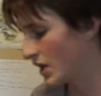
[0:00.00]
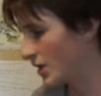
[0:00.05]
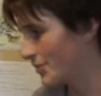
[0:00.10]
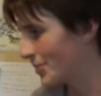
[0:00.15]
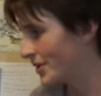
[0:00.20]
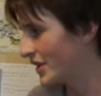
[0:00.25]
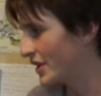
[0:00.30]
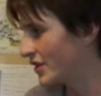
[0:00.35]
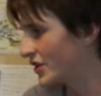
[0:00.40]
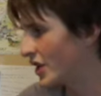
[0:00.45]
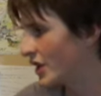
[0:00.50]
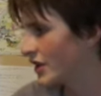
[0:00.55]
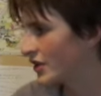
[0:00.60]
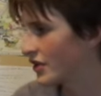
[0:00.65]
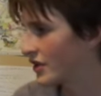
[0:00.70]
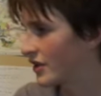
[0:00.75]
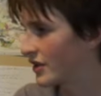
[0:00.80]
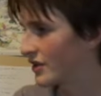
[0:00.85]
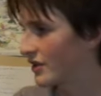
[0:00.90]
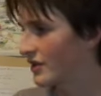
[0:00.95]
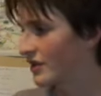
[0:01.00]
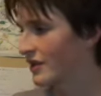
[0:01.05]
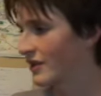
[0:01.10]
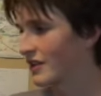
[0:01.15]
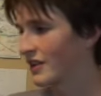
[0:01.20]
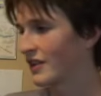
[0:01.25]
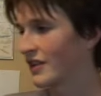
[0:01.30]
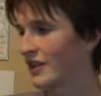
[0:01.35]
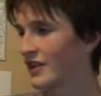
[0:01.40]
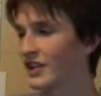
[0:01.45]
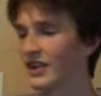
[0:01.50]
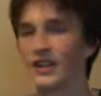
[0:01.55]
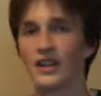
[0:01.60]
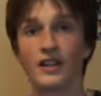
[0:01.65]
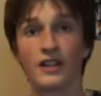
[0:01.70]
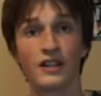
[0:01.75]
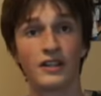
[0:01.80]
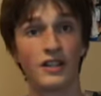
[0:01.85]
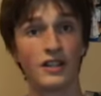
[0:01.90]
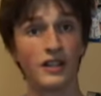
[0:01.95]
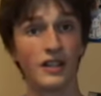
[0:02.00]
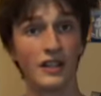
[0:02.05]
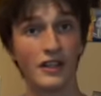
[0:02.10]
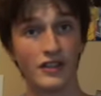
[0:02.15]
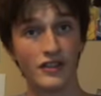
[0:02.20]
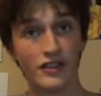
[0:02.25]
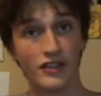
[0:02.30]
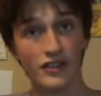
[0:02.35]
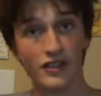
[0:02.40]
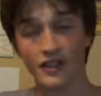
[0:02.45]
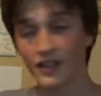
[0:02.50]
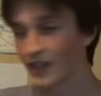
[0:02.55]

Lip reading: But they changed it to this.